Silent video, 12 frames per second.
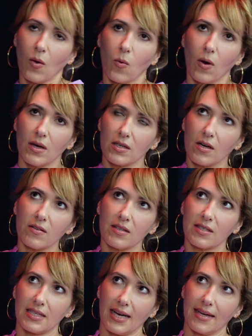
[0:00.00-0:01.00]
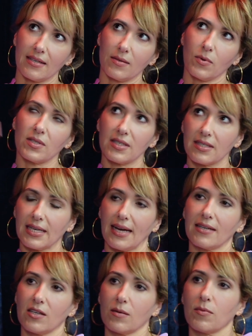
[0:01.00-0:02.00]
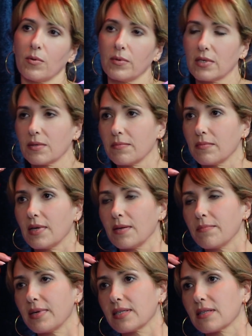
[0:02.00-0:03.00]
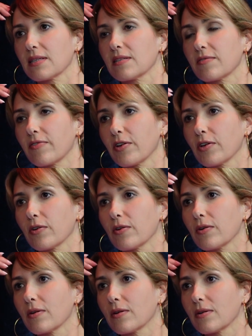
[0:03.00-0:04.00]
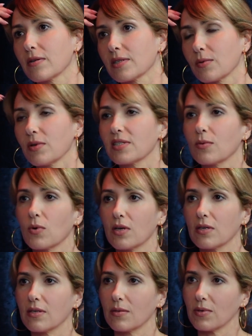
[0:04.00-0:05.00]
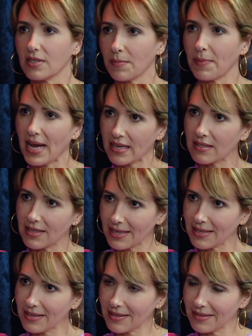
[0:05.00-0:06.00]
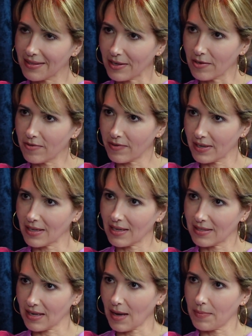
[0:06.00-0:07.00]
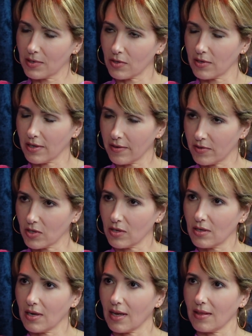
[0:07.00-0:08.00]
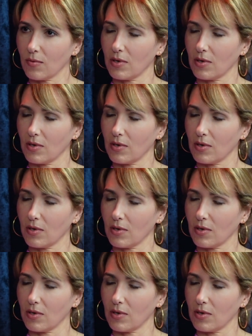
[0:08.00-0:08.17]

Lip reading: What's the standout moment in business for you? So what's the best thing that you feel has happened or that you've done, and the